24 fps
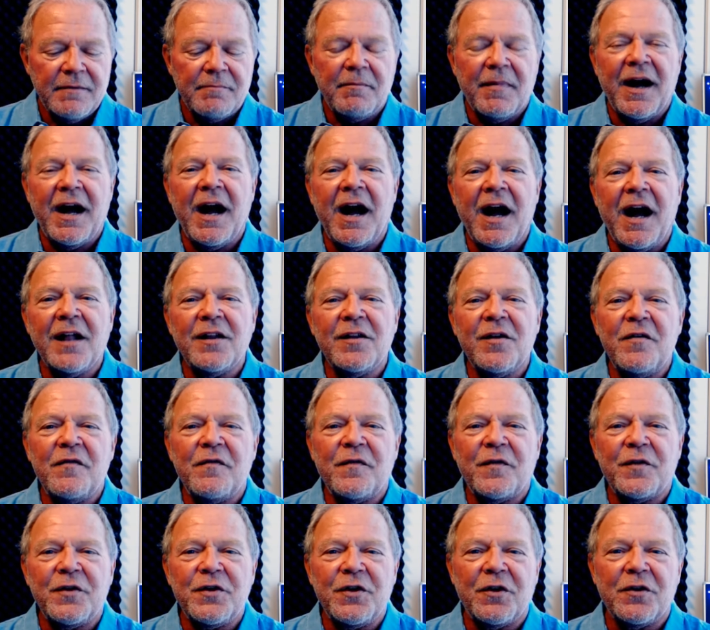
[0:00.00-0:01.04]
mahalo
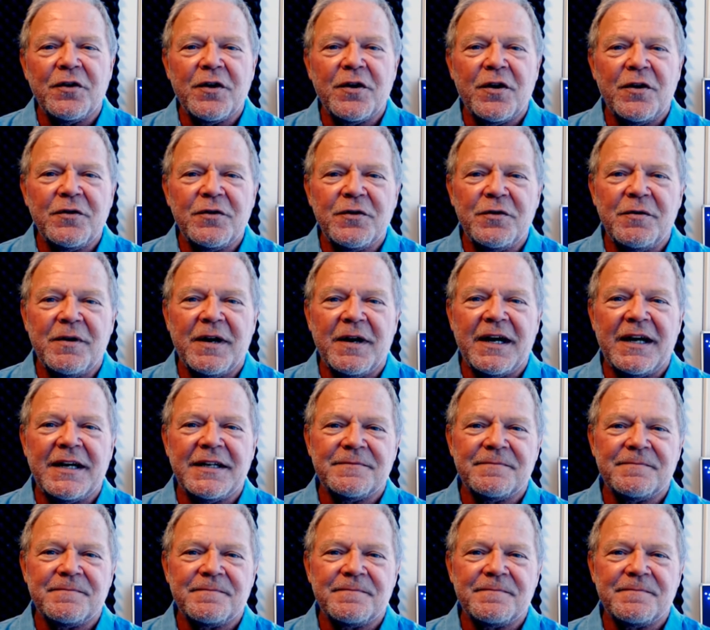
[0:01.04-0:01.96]
for your kokua.